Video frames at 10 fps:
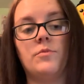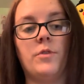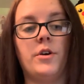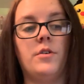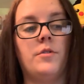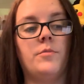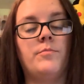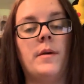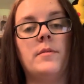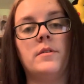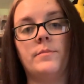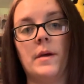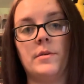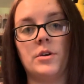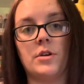where
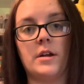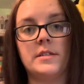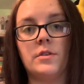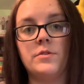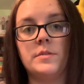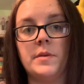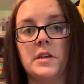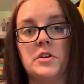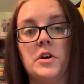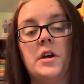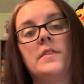maybe you're not as close to being done,